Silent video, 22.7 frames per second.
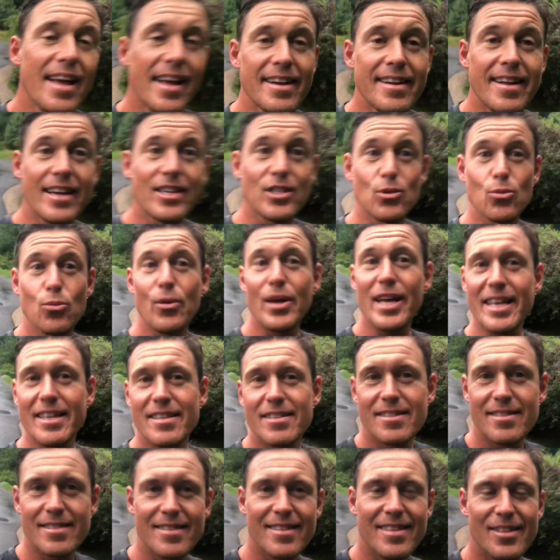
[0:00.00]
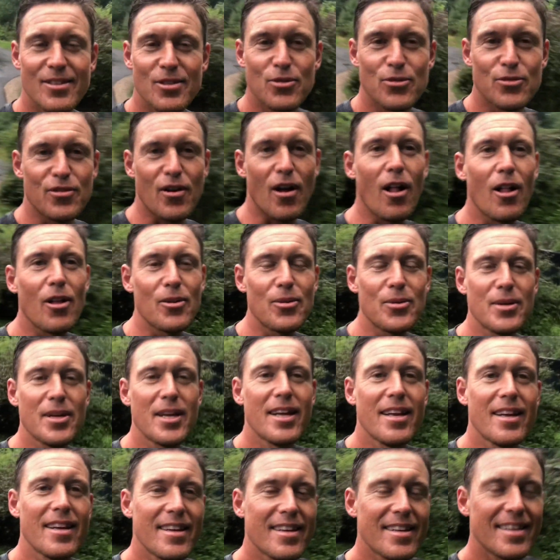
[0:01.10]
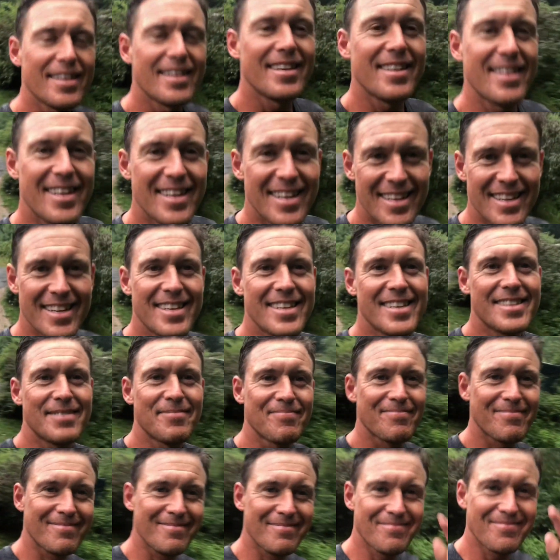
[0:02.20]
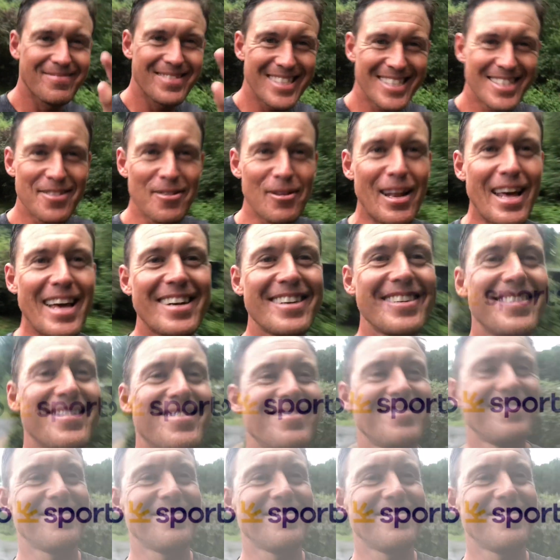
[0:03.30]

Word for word: next weeks to follow. Uh, see you later.